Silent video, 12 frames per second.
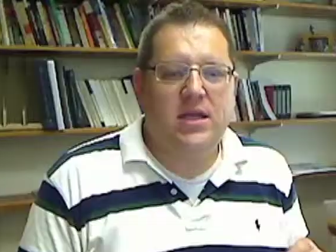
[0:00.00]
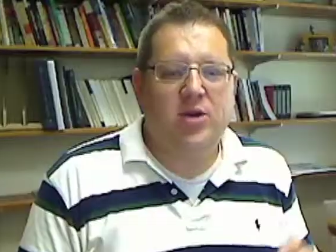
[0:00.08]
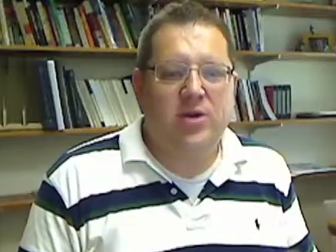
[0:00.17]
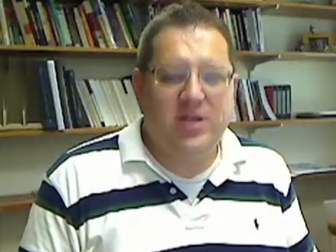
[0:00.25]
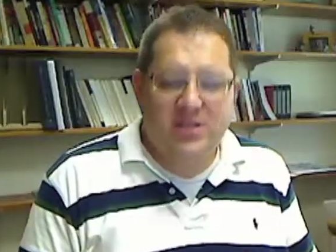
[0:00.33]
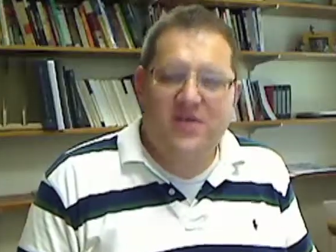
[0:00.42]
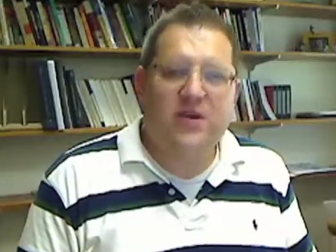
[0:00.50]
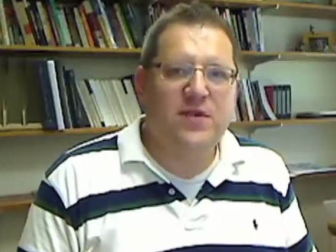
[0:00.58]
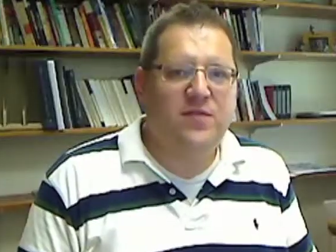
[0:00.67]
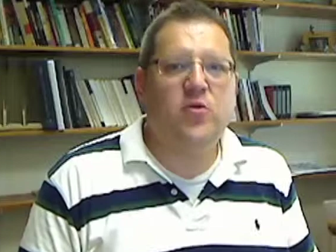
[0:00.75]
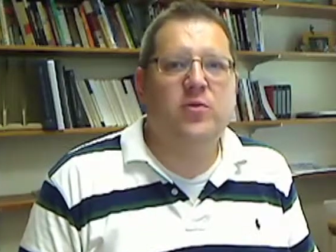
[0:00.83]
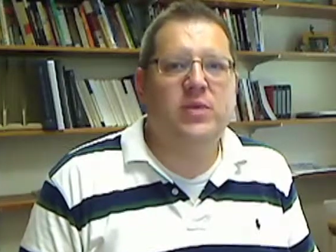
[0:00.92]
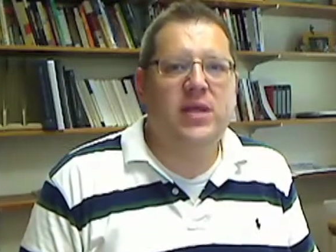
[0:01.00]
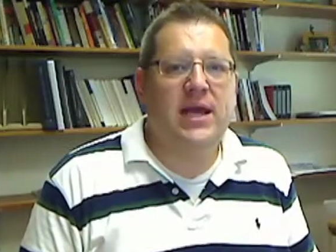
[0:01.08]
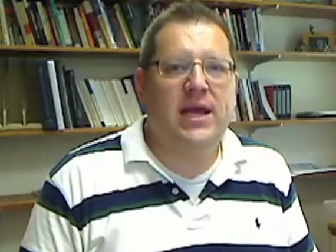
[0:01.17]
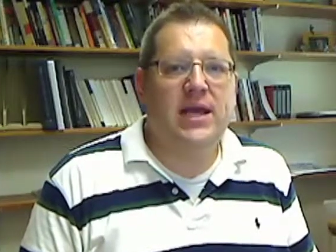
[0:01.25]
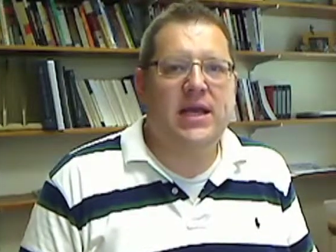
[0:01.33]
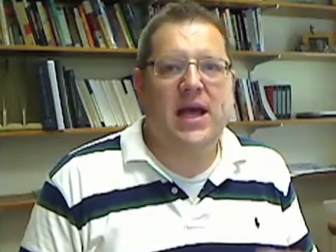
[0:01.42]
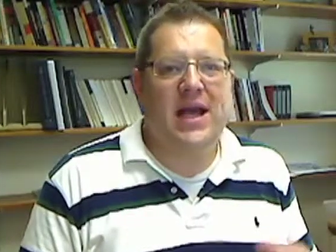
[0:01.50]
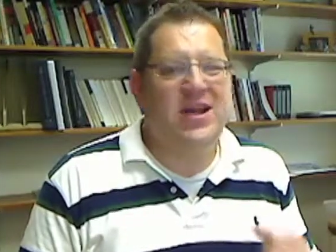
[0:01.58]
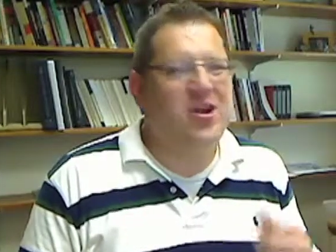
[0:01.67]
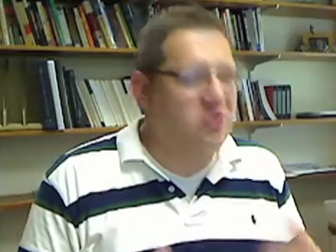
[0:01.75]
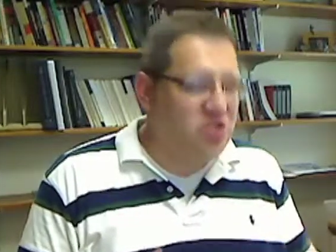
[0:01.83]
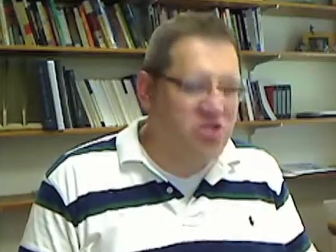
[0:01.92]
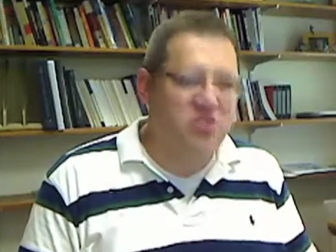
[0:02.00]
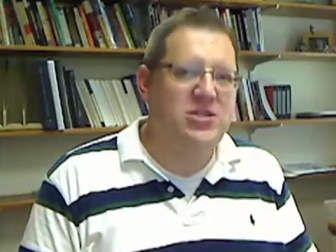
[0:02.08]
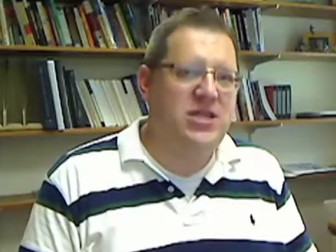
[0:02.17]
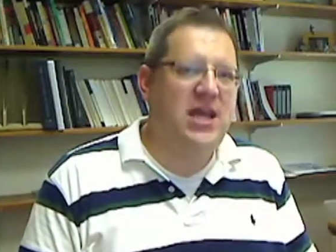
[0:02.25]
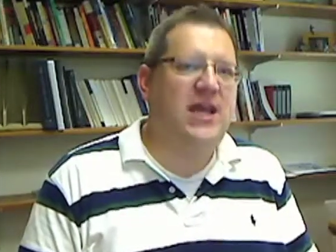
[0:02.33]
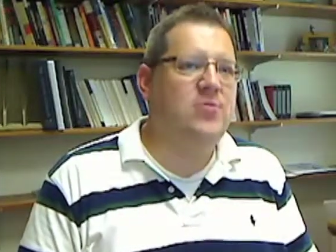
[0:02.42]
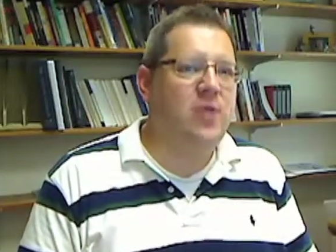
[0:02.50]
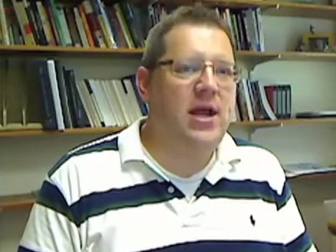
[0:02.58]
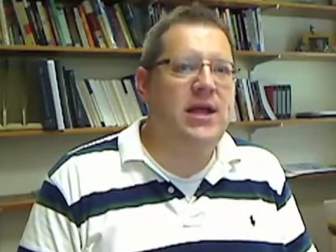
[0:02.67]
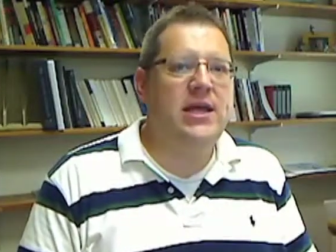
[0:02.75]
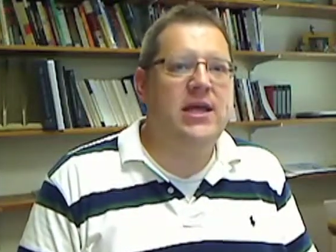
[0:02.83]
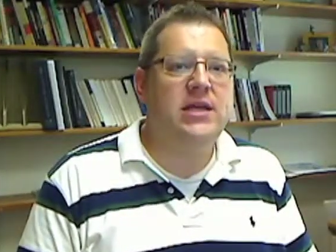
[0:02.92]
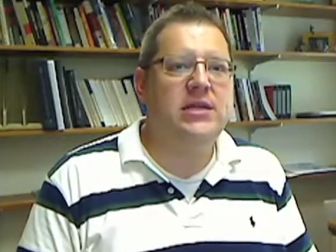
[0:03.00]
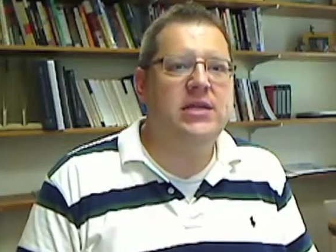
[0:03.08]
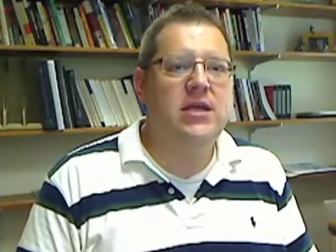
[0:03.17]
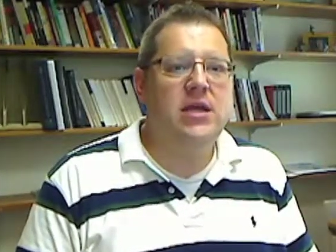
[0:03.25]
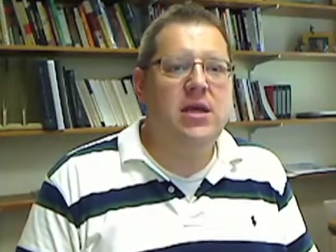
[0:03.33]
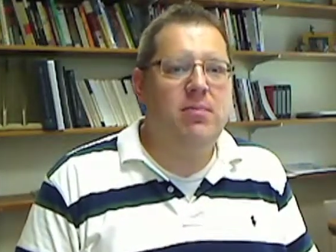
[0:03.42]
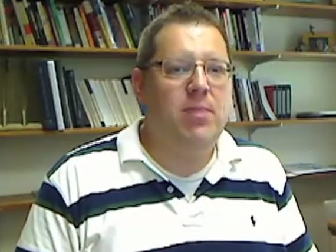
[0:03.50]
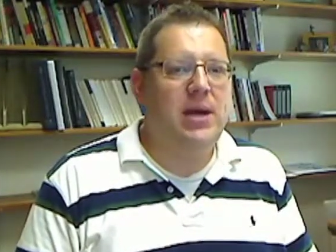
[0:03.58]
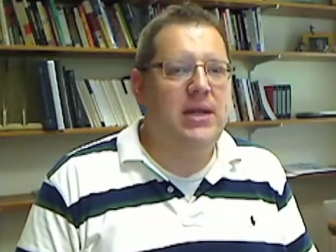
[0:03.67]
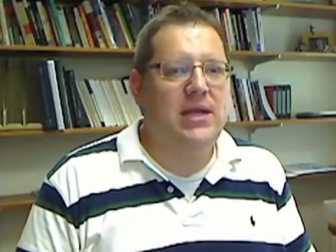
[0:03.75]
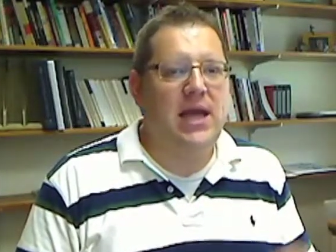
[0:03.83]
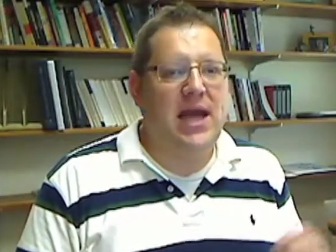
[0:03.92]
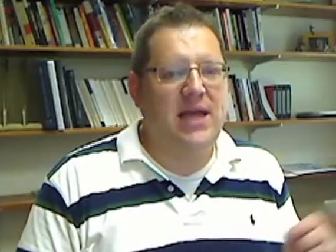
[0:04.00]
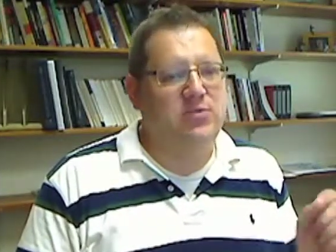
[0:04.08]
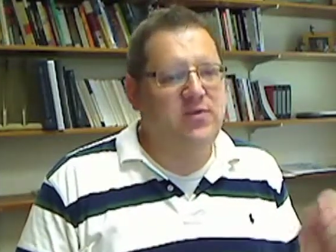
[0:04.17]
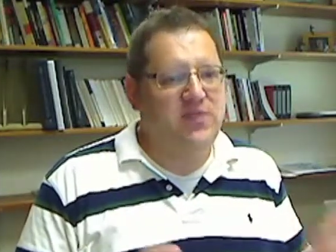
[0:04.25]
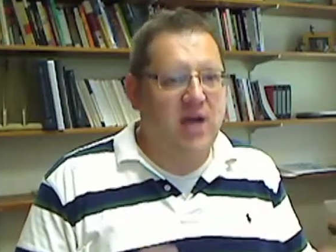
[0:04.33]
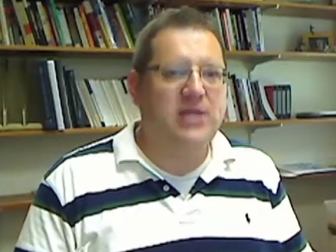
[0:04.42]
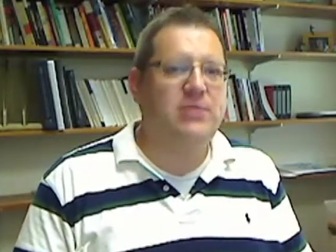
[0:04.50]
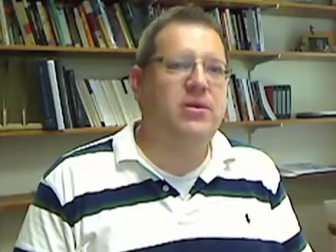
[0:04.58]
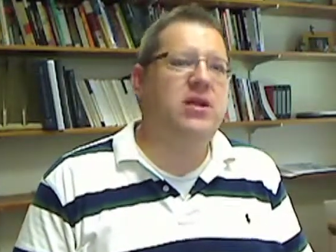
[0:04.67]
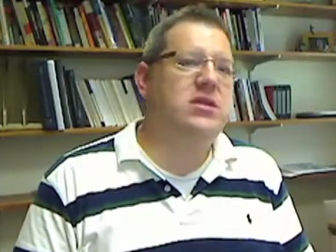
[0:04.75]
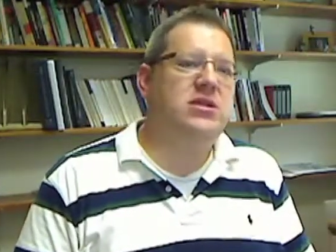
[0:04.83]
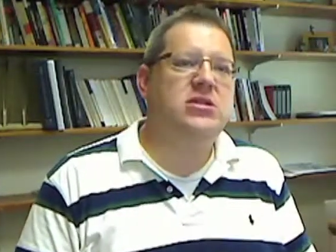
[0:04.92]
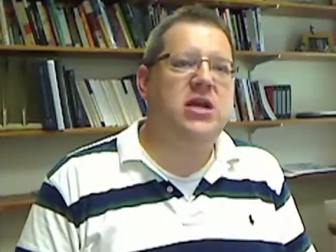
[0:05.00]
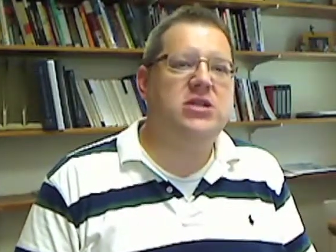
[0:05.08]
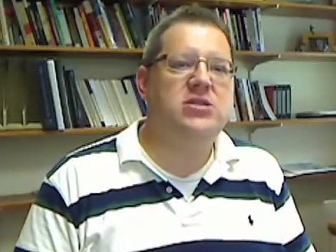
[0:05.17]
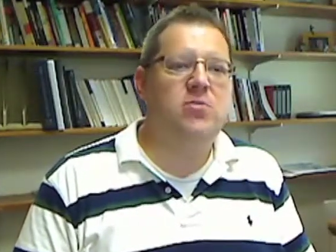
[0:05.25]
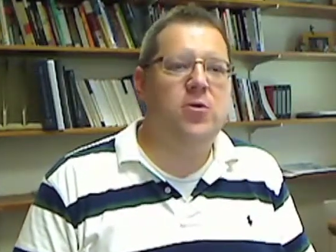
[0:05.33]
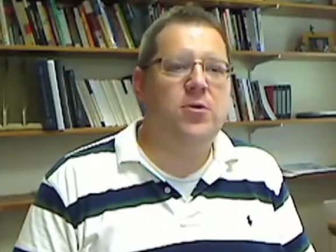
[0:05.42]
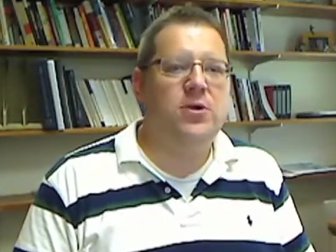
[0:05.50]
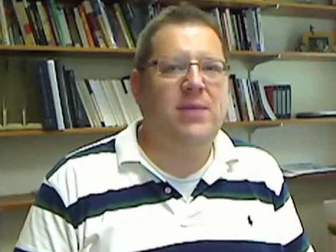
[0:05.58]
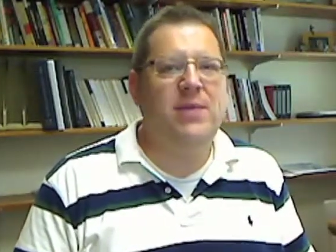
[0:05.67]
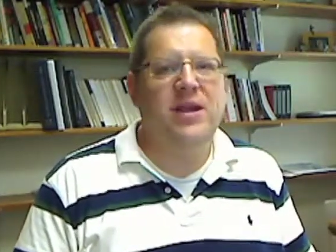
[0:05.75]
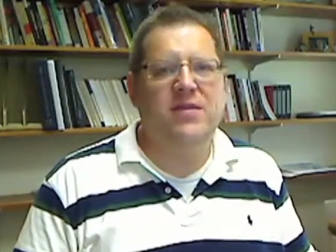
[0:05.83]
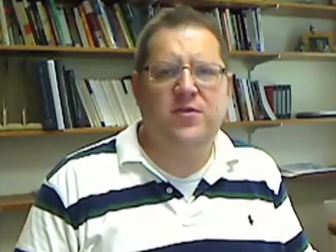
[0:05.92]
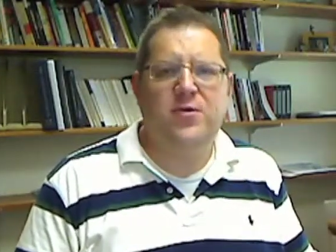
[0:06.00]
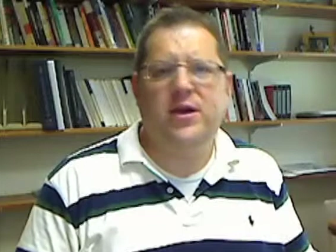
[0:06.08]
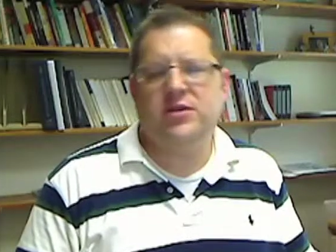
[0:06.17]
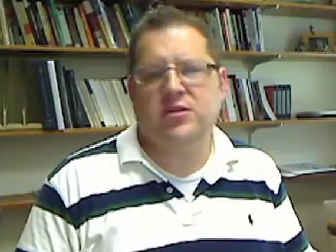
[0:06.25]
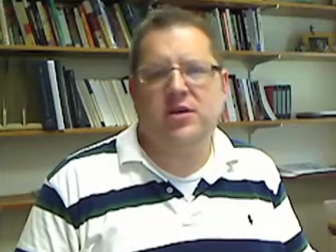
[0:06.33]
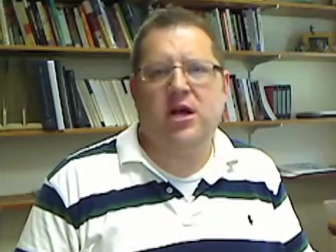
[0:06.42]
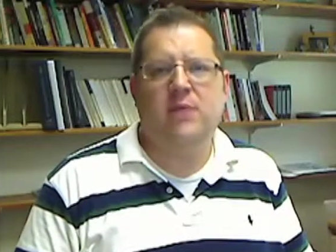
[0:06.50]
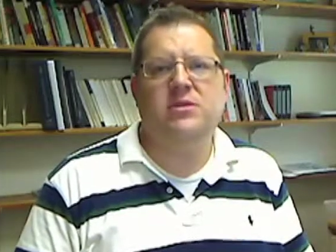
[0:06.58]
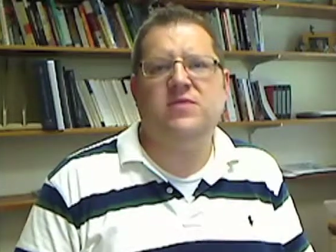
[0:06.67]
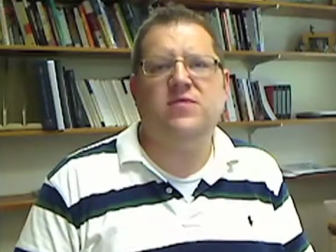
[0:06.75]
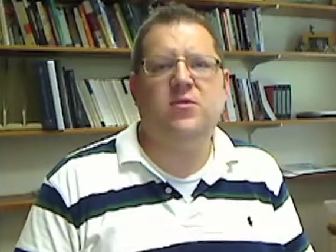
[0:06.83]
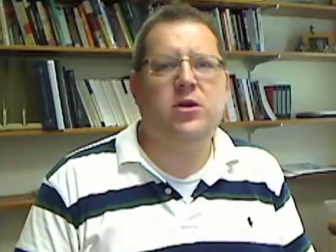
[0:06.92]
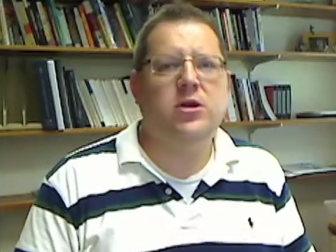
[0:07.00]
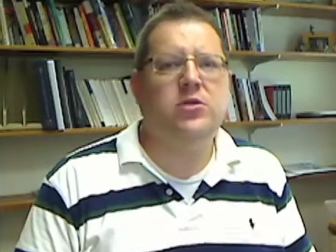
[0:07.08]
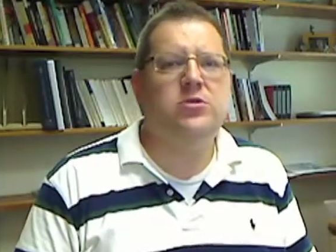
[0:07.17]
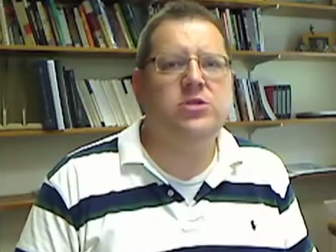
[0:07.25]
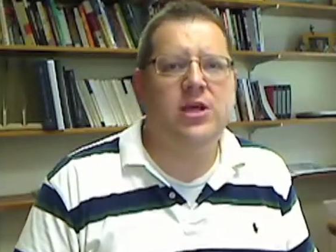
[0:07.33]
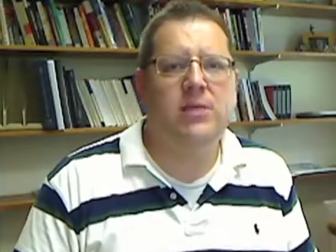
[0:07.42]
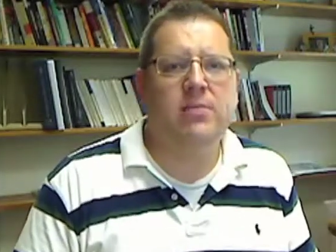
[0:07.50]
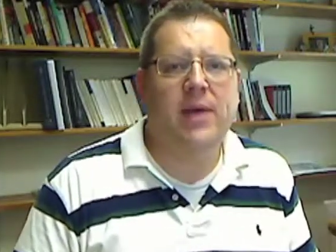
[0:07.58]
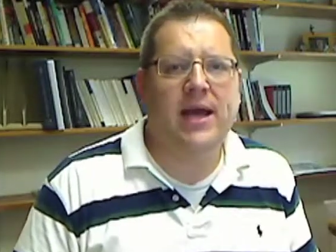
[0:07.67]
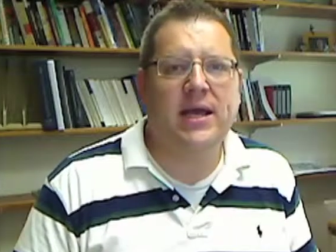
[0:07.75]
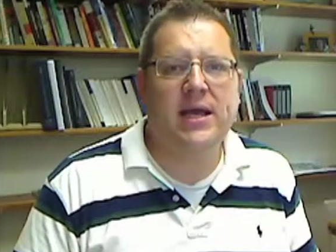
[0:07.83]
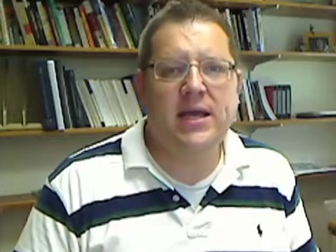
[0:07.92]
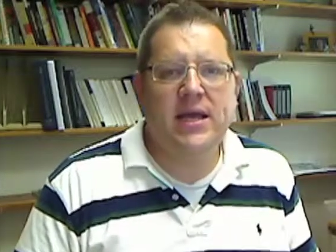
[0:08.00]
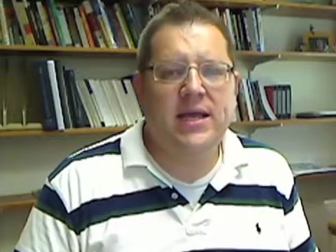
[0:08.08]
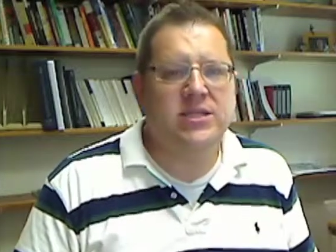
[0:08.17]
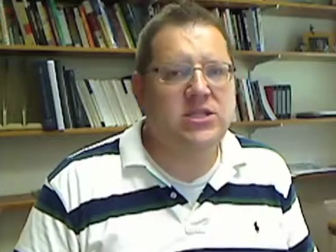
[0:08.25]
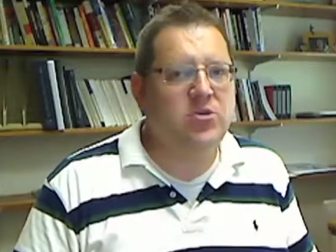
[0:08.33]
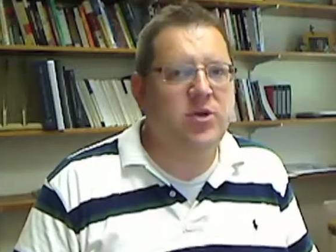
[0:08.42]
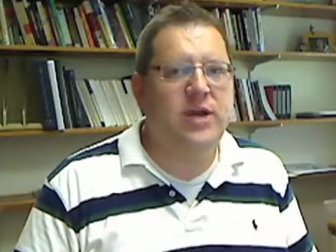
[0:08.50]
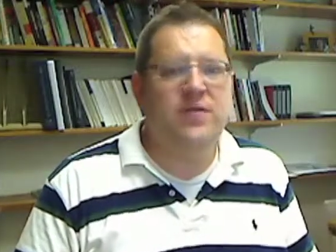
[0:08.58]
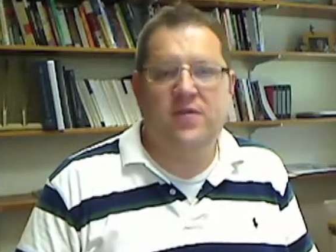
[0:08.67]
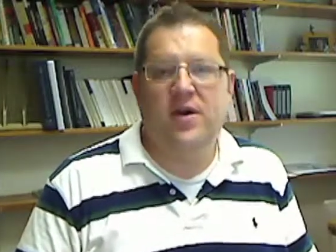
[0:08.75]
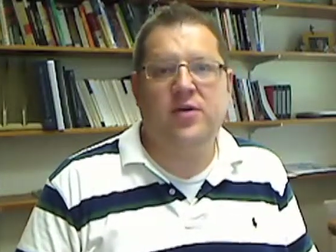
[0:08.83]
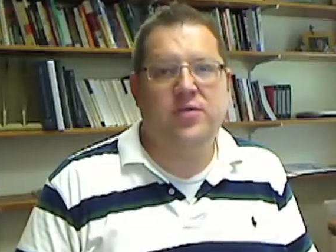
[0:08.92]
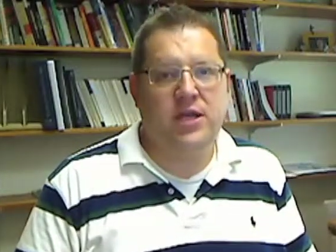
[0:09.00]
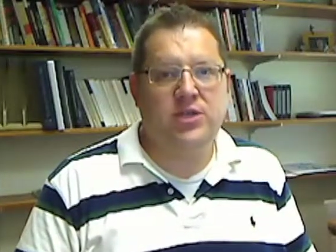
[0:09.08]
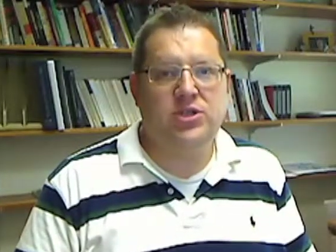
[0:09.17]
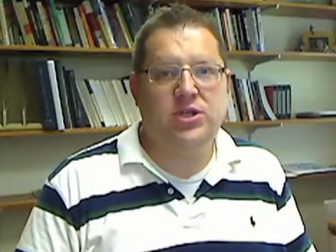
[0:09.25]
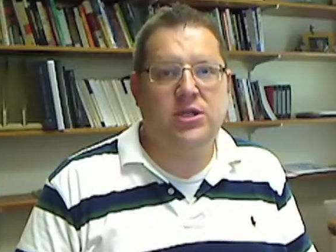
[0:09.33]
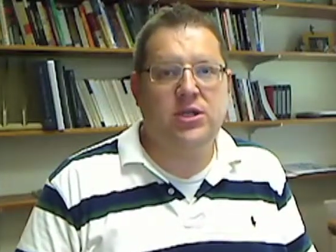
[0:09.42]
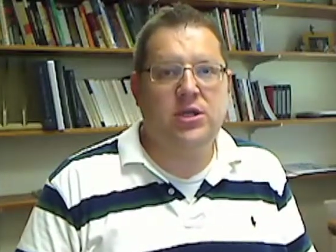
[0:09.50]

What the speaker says: You know, it is very formulaic. I know students hate writing it, but as we've talked about on the discussion board, and I made a few extra comments if you want to go and check back, it's a great foundation.